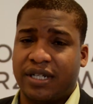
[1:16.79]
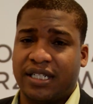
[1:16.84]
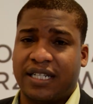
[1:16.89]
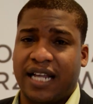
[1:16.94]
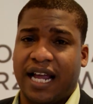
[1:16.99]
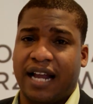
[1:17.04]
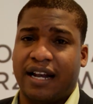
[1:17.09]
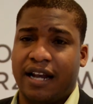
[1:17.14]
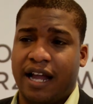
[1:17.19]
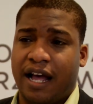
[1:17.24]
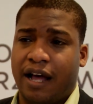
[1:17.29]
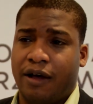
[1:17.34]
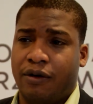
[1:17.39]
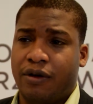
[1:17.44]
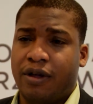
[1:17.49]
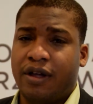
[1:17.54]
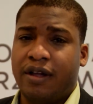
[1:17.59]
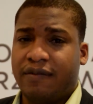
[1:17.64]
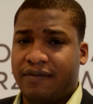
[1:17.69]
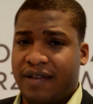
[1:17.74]
stand now,
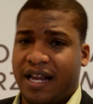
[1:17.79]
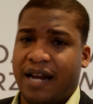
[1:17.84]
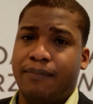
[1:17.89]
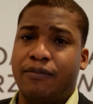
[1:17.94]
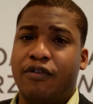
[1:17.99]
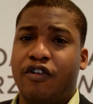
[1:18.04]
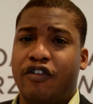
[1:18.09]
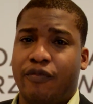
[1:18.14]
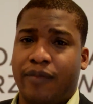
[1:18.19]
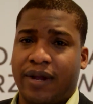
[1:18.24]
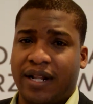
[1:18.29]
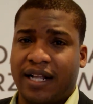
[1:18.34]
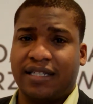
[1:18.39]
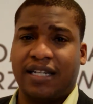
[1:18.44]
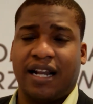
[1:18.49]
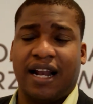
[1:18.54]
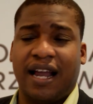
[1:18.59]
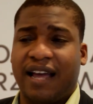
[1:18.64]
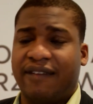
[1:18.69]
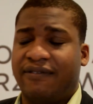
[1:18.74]
that the movement is
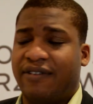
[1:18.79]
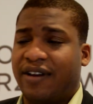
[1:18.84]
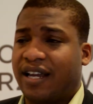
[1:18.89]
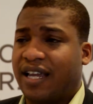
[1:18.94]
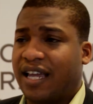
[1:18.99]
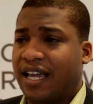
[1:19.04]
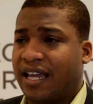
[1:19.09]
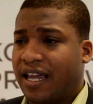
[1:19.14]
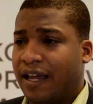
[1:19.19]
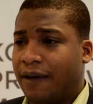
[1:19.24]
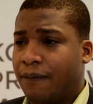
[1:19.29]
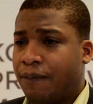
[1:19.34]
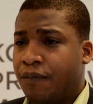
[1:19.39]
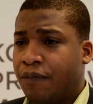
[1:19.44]
alive and kicking.